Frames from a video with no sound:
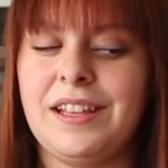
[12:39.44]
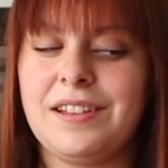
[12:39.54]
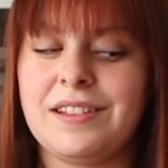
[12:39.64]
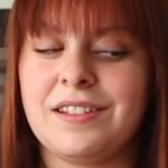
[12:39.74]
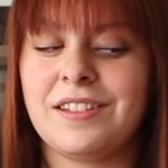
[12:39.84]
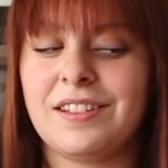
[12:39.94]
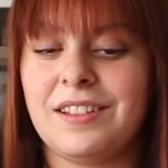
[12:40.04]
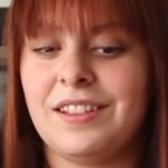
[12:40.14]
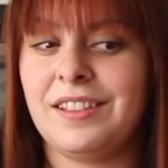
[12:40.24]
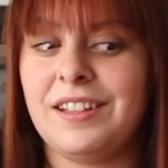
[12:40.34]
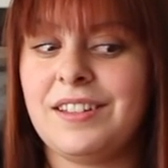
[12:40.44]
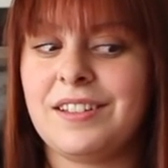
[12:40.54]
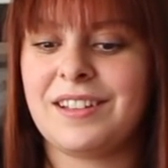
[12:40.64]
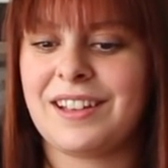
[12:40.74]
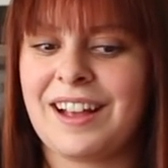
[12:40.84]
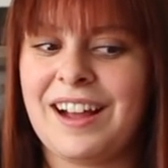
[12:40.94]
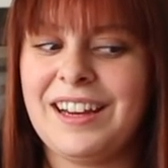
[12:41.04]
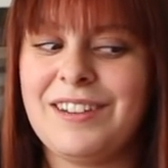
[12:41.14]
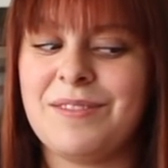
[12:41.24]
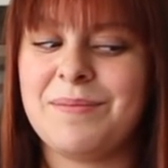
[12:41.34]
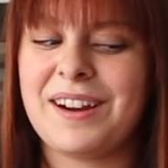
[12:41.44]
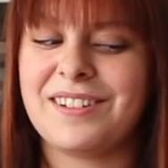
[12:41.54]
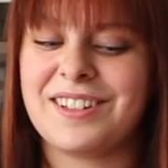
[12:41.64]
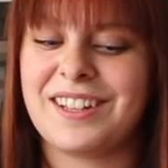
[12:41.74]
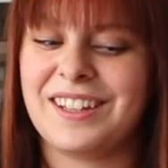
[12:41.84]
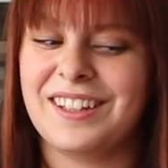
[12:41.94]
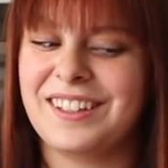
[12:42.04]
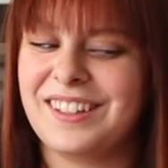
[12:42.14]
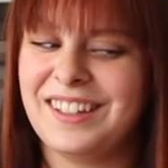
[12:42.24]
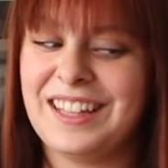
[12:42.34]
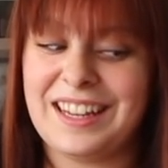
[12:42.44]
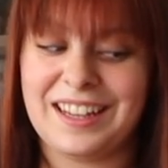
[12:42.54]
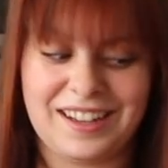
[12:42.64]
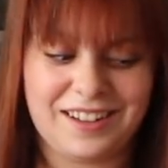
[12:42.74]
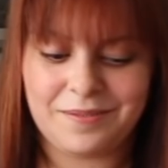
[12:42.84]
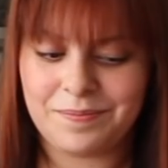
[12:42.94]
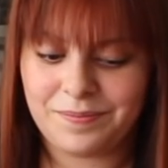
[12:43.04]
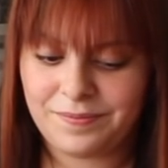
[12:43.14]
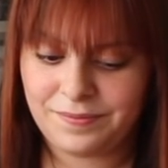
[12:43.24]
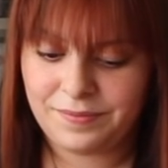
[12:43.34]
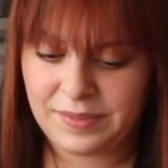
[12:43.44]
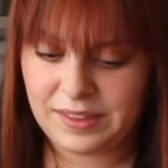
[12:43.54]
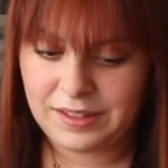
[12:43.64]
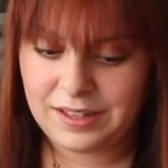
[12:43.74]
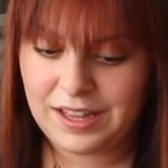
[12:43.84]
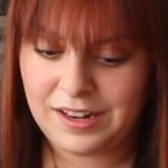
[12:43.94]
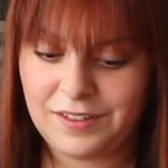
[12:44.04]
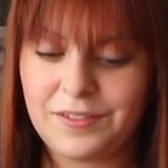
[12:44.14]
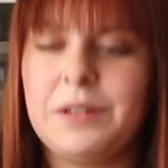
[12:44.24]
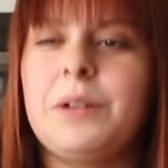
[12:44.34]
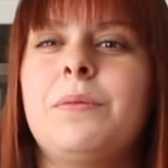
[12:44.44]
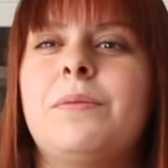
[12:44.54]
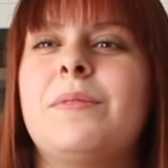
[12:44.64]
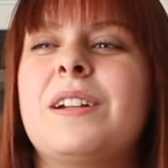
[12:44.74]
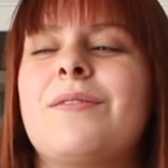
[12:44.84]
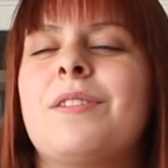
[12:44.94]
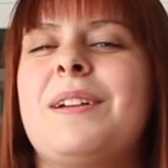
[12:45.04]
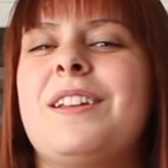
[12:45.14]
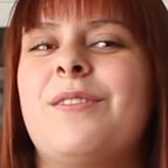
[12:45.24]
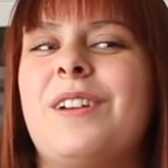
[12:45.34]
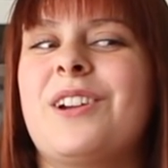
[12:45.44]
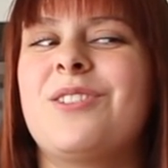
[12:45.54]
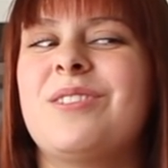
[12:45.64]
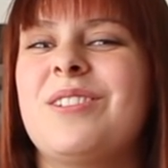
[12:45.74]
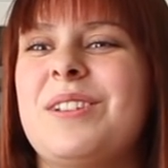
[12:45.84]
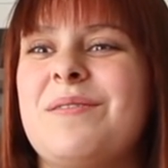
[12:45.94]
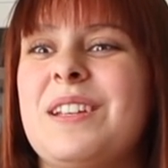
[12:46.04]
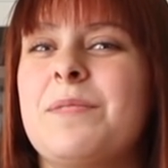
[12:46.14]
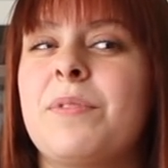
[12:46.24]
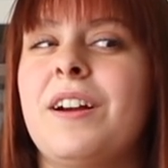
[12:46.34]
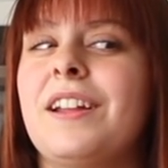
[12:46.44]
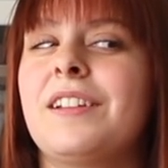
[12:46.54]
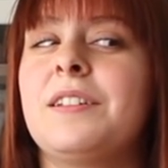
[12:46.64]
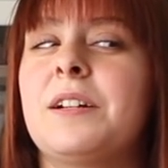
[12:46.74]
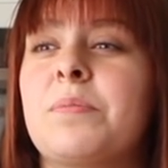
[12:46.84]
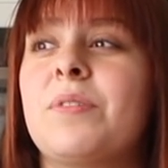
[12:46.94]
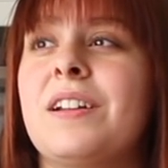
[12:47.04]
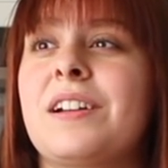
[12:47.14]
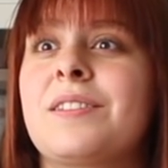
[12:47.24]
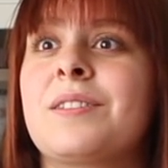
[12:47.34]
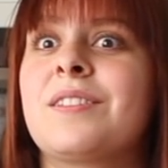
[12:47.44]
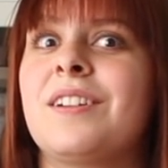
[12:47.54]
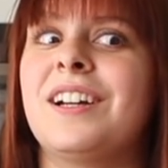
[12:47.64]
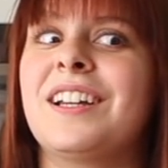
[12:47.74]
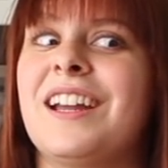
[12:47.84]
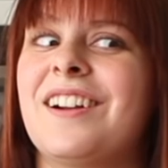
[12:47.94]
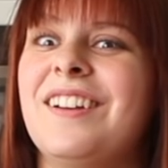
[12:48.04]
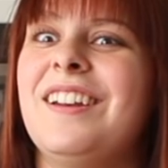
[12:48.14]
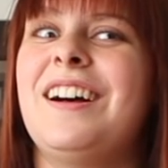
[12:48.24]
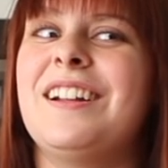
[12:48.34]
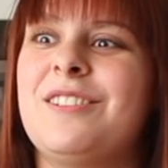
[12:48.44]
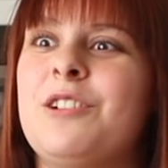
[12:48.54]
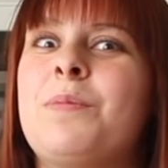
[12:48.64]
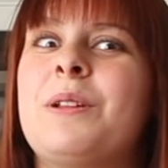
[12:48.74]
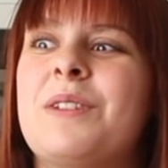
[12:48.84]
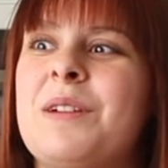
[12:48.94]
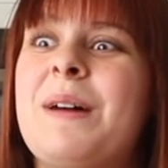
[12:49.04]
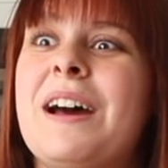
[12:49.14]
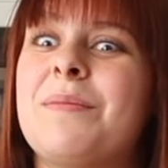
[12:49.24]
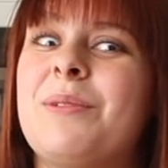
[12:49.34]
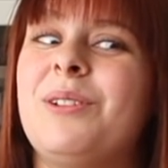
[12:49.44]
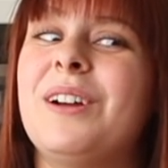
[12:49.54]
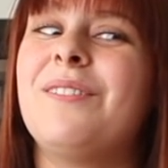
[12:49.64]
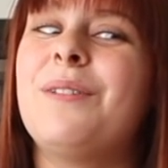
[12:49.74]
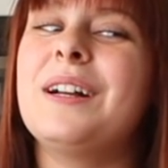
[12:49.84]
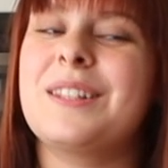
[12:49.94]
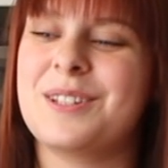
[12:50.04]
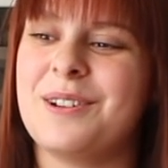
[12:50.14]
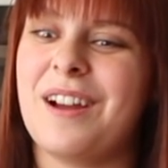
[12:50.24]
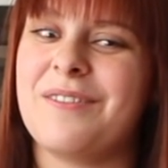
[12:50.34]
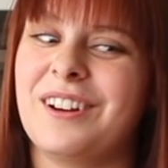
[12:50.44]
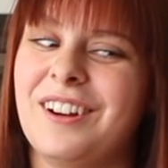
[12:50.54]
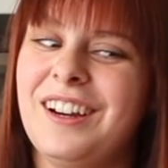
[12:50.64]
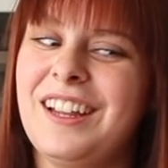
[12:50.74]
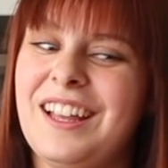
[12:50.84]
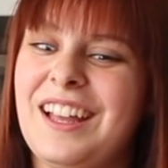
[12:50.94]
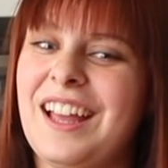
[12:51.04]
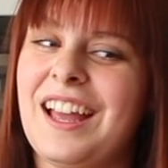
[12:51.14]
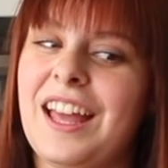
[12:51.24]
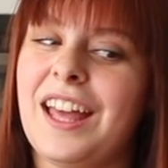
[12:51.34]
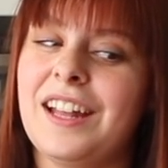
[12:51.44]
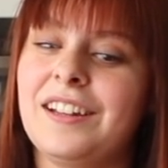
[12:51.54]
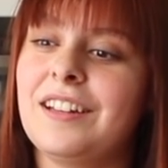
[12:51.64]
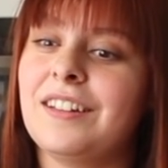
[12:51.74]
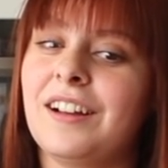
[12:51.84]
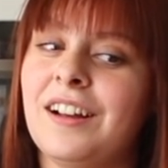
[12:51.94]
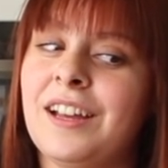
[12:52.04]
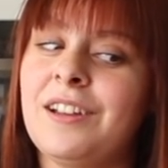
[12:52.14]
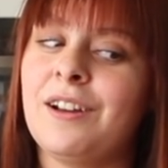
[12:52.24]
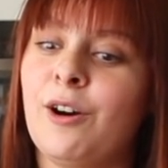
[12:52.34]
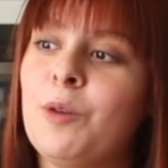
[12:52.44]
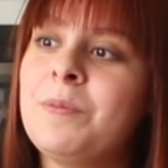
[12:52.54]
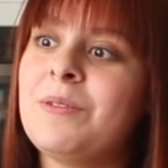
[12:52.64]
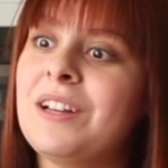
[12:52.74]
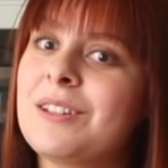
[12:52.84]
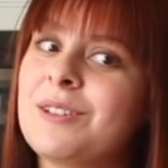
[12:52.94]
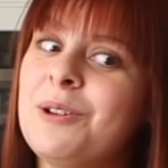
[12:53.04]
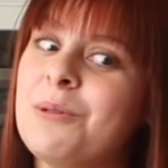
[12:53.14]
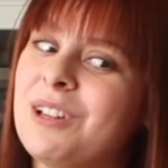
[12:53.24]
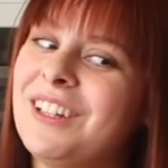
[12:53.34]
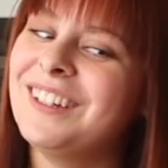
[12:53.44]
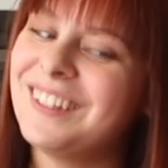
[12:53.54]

this is this is kind of embarrassing um, and if you're one of the manufacturers of these products your products suck and are not duplo compatible whatsoever and i hope you get sued